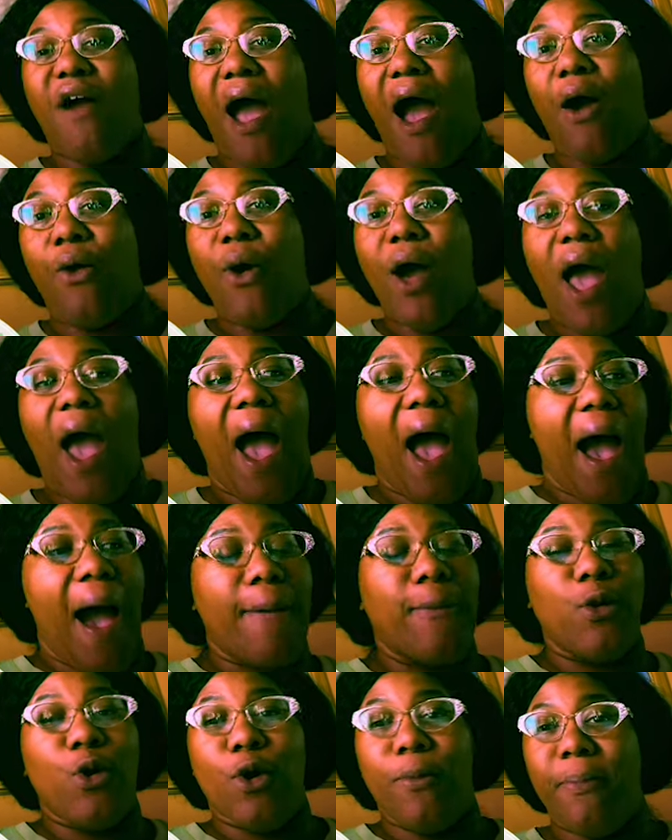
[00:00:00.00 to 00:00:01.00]
out how
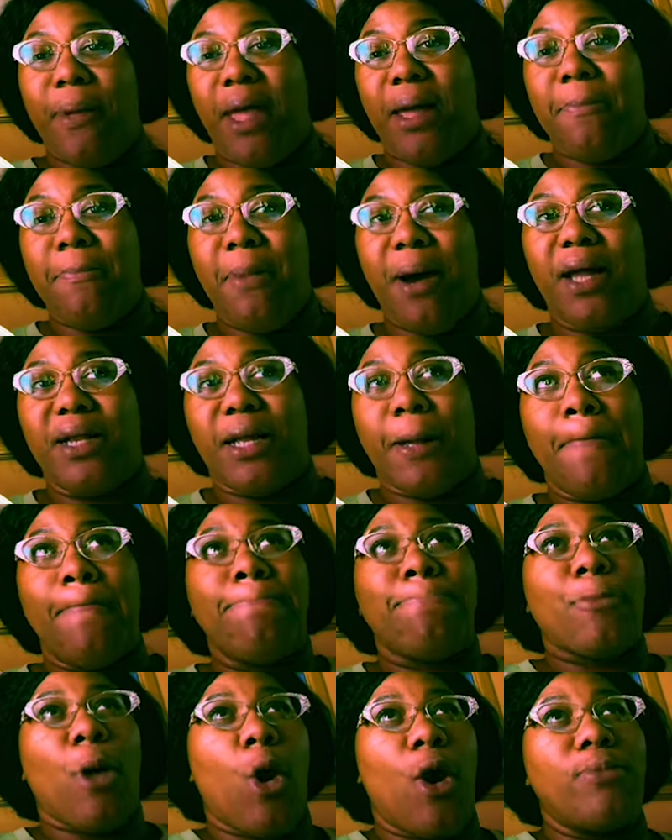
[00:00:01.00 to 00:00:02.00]
I'm going to make money.
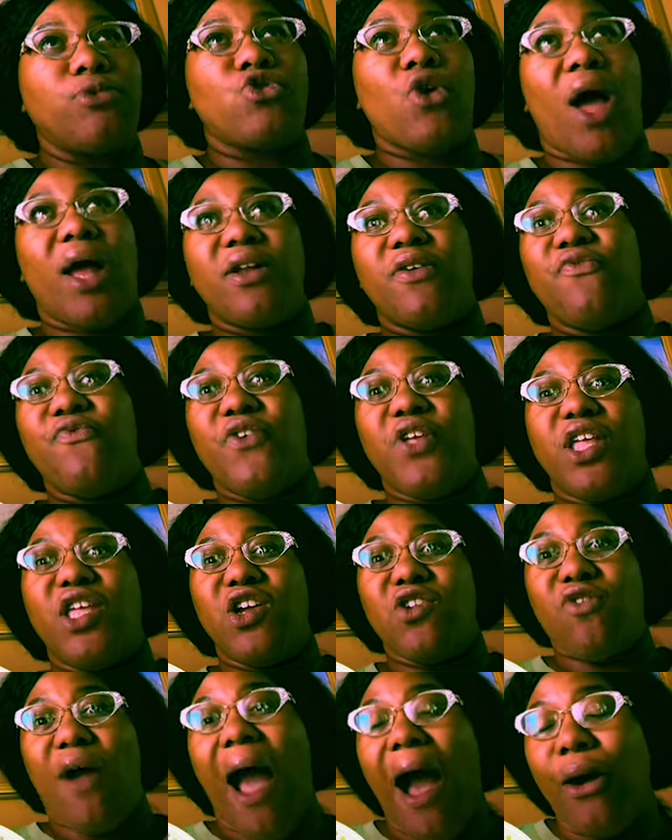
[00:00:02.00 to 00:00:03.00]
Oh, I'm trying to
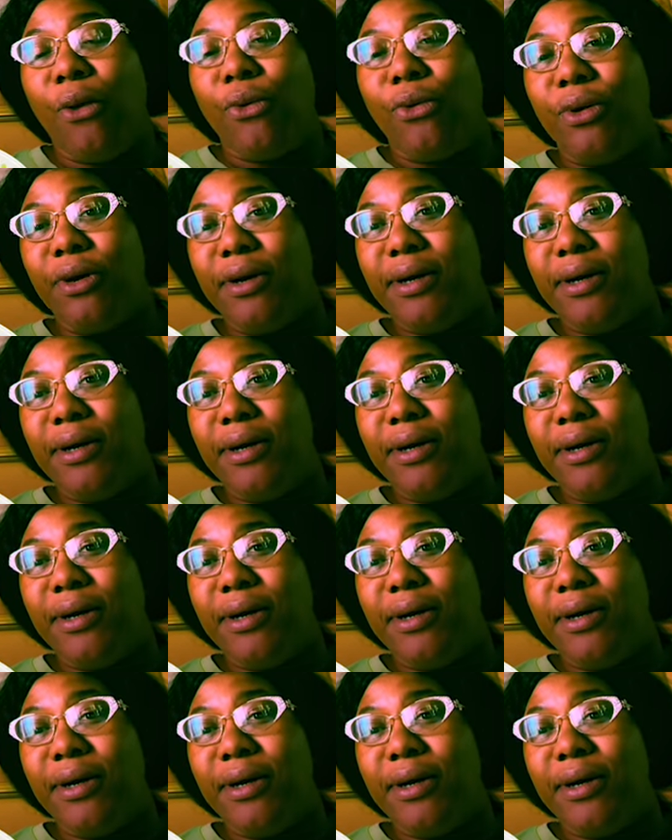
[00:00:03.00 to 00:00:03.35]
figure out.